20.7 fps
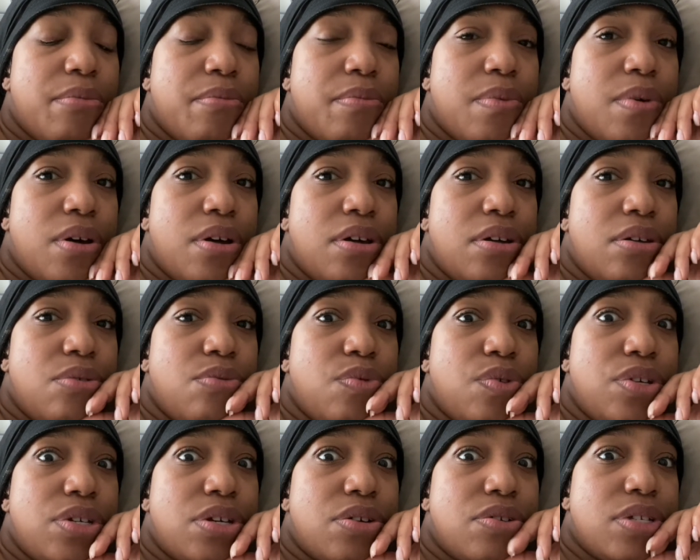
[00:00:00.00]
But we
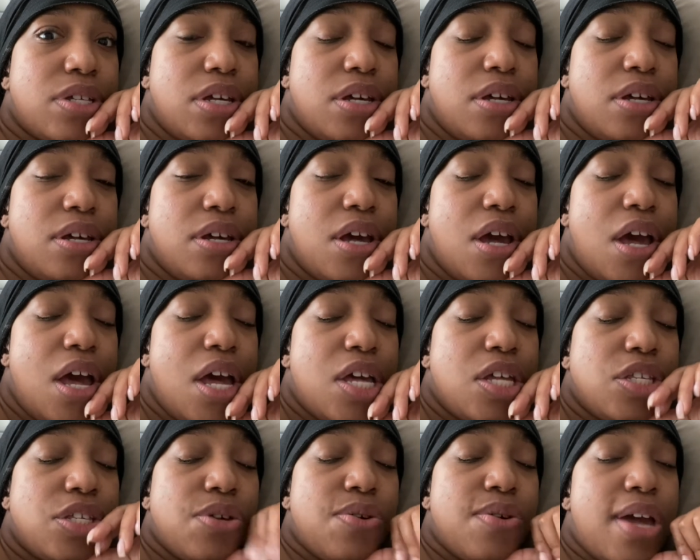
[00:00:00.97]
shall see.
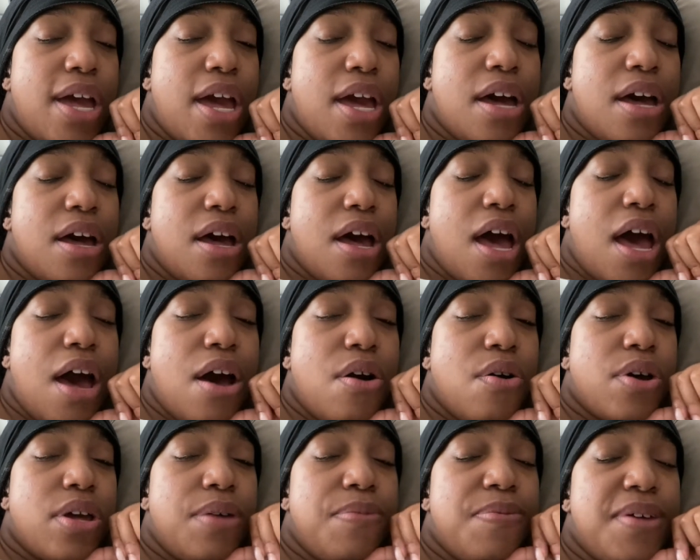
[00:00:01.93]
So yeah, I'll
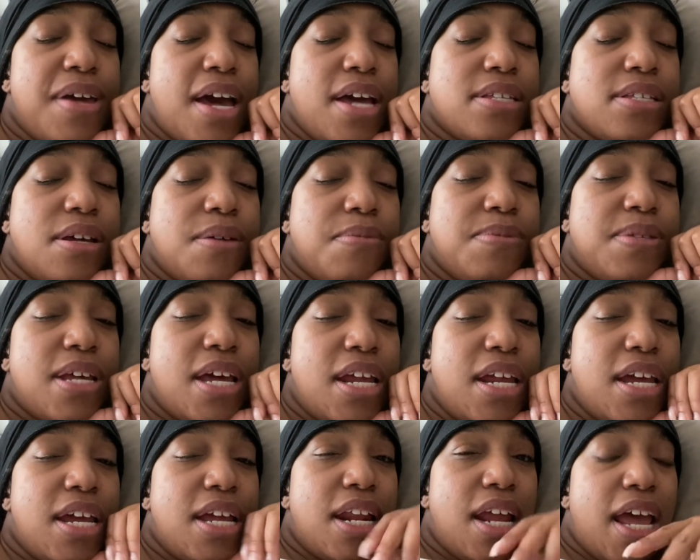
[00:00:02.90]
keep you guys
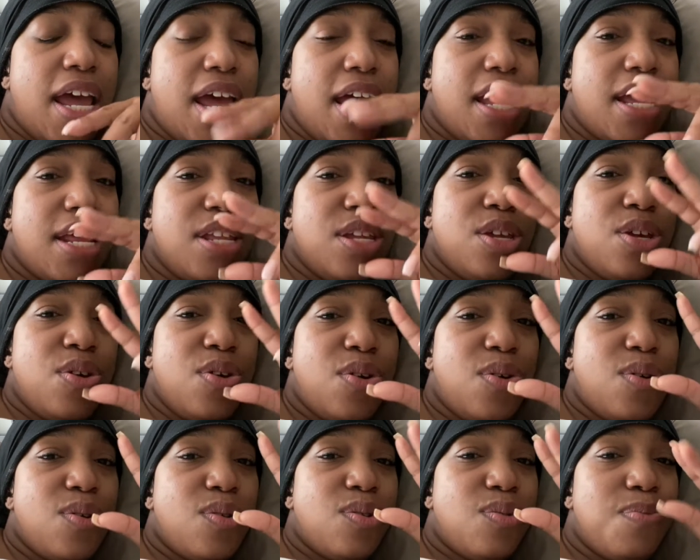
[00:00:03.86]
updated and
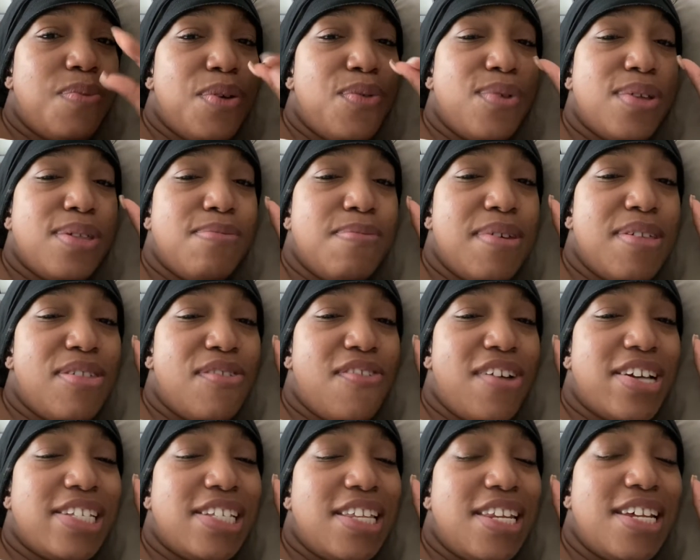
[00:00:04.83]
you'll be with me the
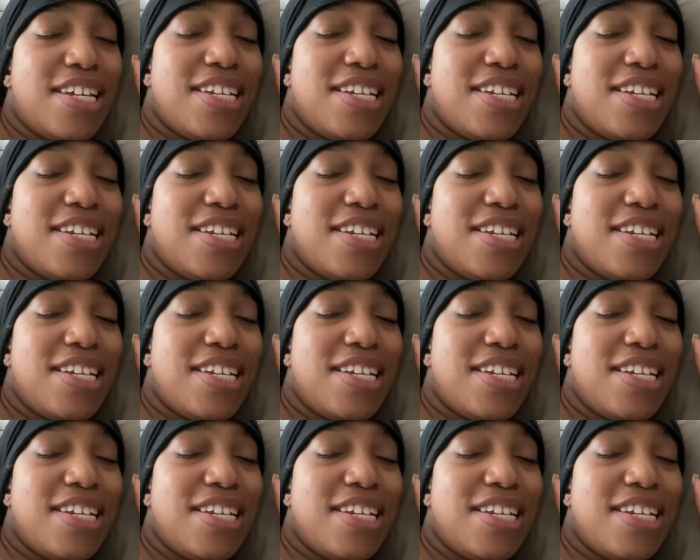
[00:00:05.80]
rest of the